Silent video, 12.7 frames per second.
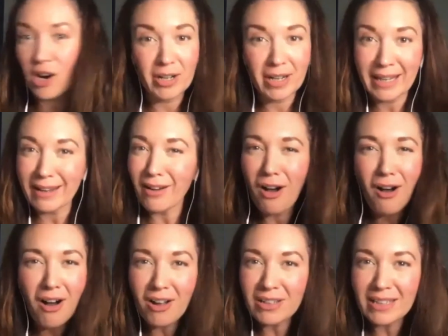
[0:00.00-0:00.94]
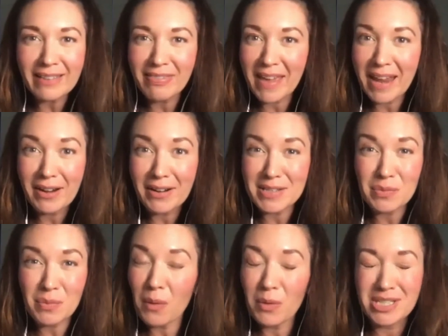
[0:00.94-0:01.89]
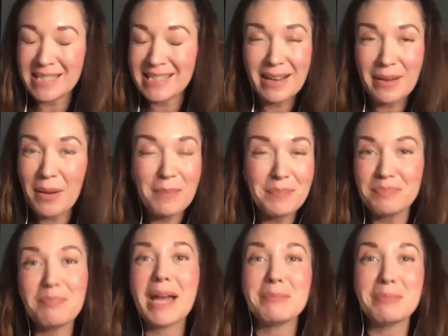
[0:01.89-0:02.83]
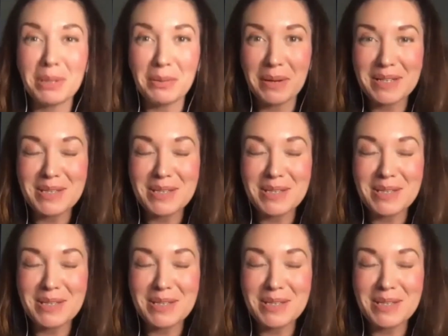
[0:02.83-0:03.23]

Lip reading: Carnegie Hall in there as well, which is mind-blowing.